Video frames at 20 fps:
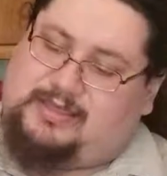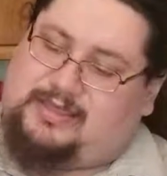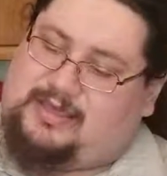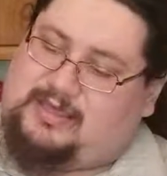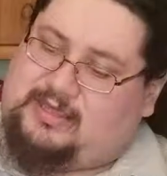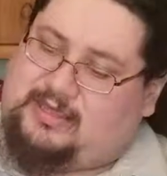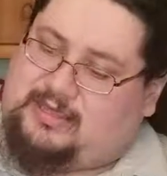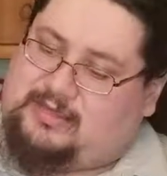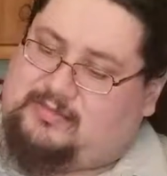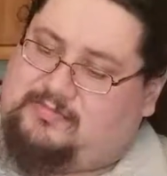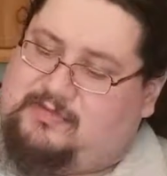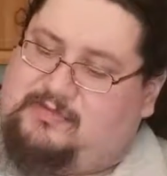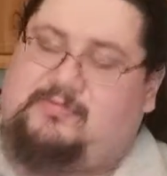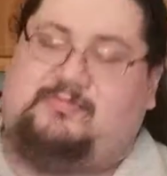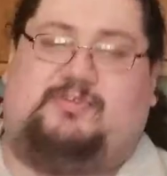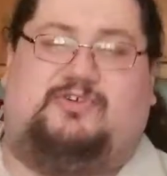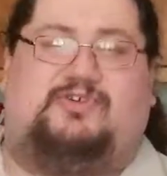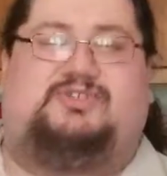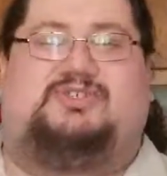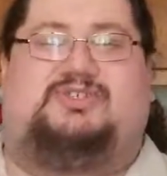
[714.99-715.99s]
I like to be
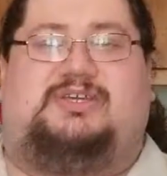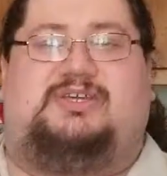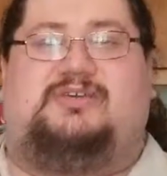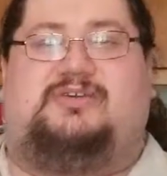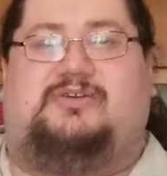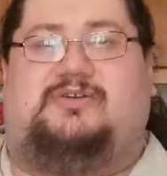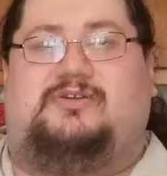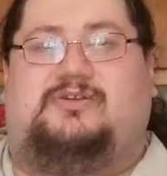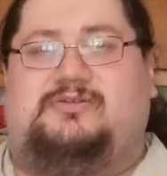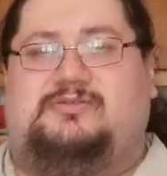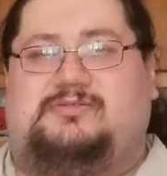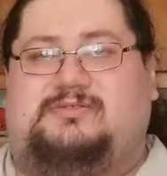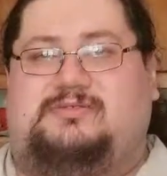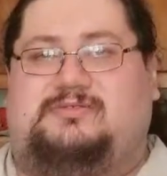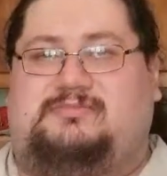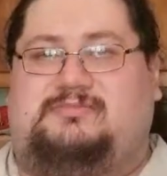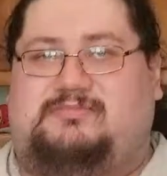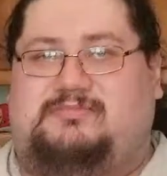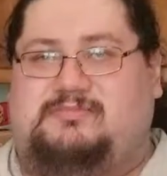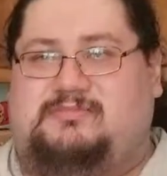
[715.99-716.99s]
more secure
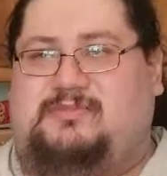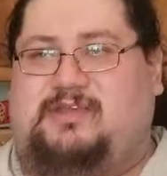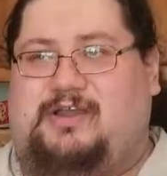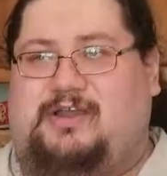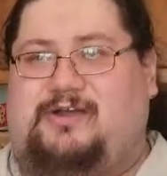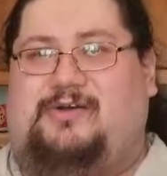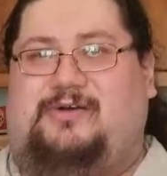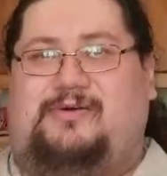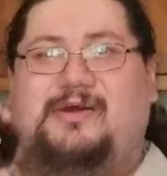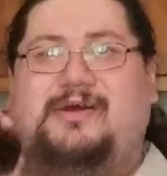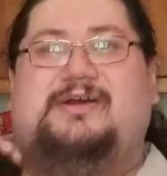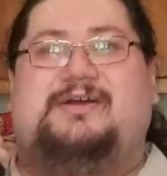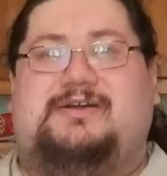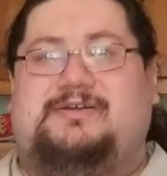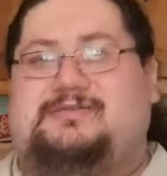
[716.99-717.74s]
and know,